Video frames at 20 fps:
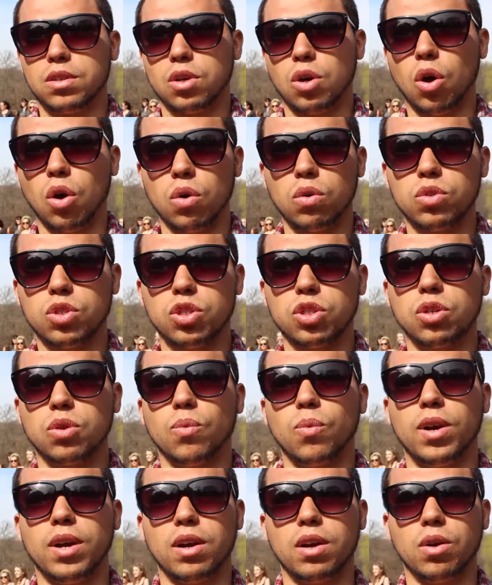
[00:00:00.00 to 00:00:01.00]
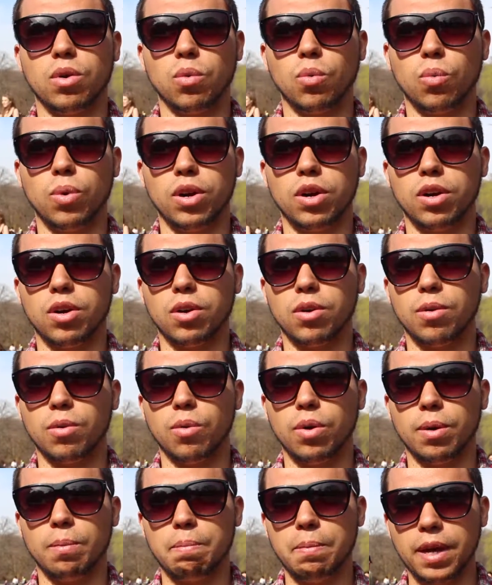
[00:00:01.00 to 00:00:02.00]
culture, where
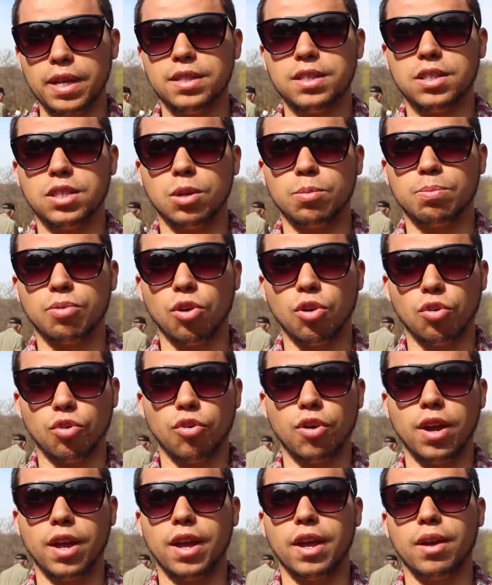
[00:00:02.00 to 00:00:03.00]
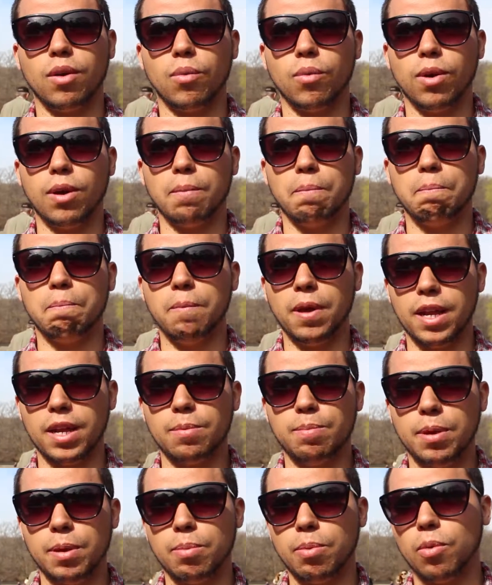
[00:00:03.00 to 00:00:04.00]
we're meant to procreate with many
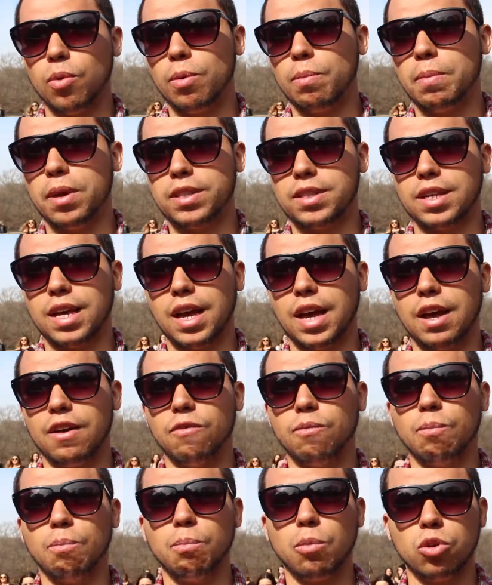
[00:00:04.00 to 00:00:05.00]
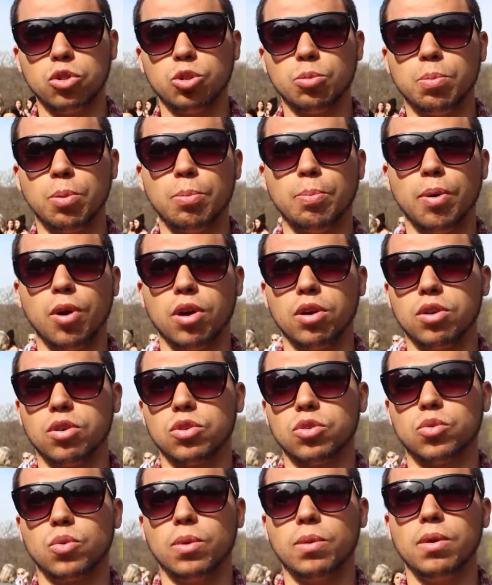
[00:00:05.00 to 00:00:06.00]
people, we're meant to have multiple
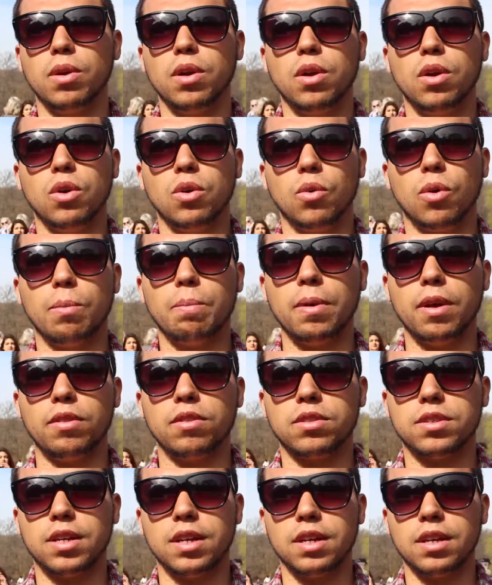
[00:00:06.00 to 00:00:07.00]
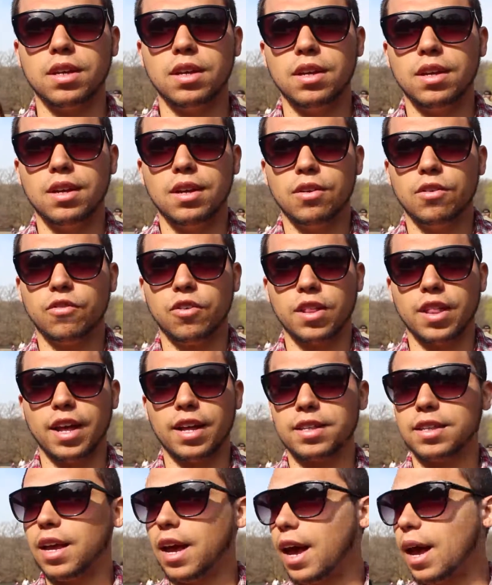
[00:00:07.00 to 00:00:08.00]
partners, we're meant for that
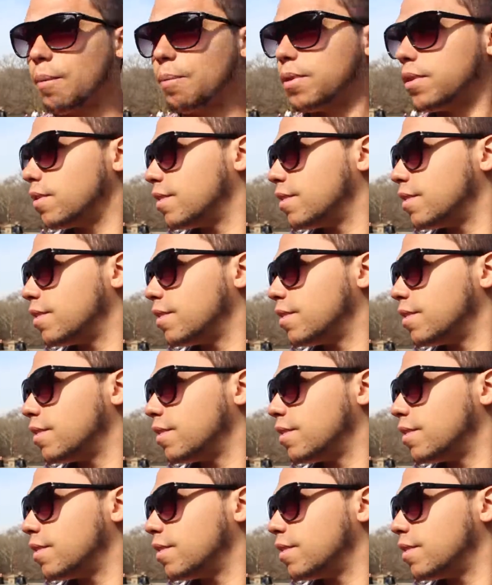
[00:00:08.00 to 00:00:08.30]
to happen.